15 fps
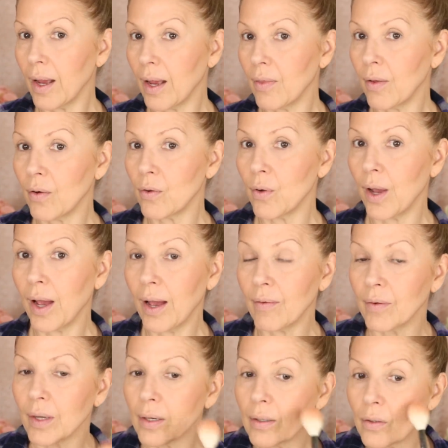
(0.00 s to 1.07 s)
and there you
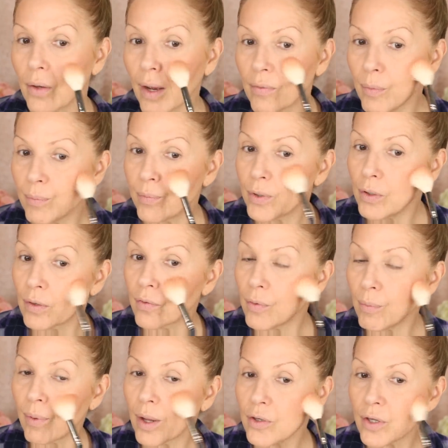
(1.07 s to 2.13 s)
have it. You have a beautiful
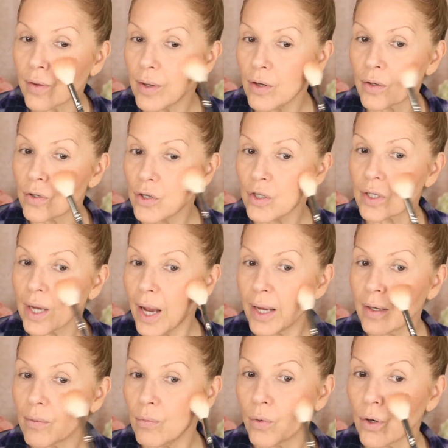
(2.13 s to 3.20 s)
blush, and then you can just
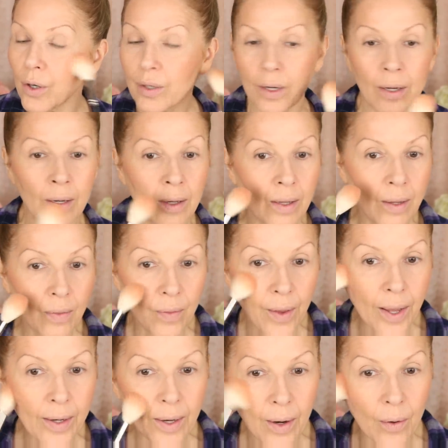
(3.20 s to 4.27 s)
kind of work
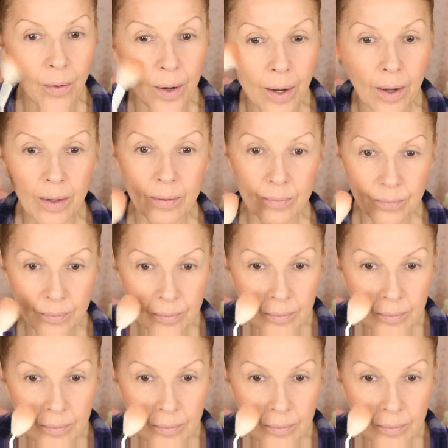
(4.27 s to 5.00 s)
that area